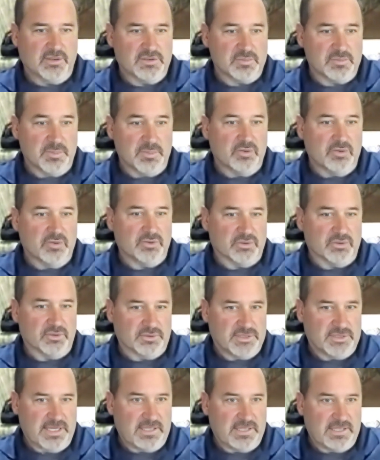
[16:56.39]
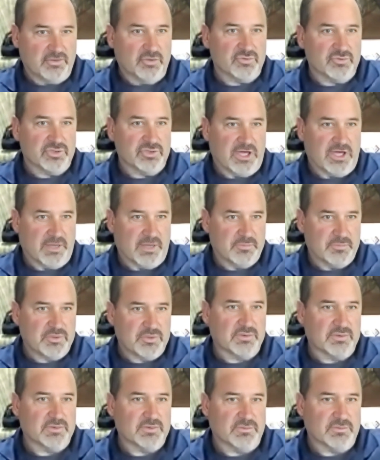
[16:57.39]
And it's better to take those
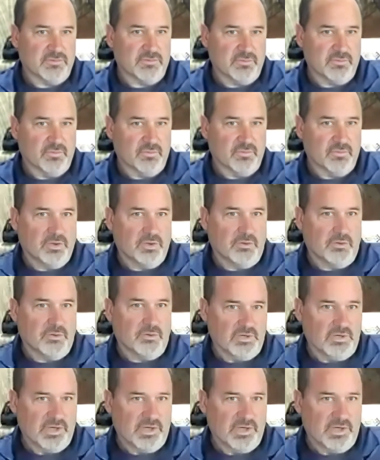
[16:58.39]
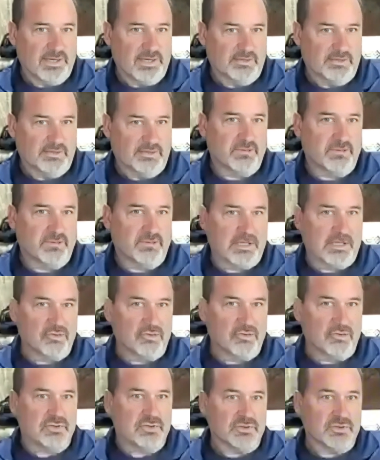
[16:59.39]
options rather than not have enough
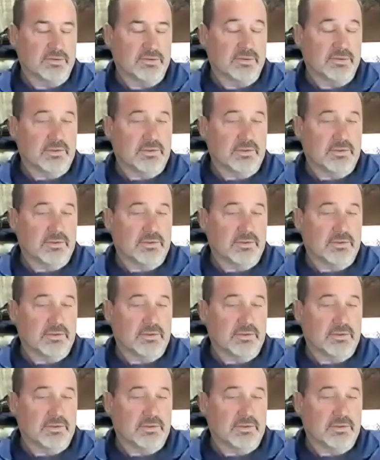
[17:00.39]
nitrogen.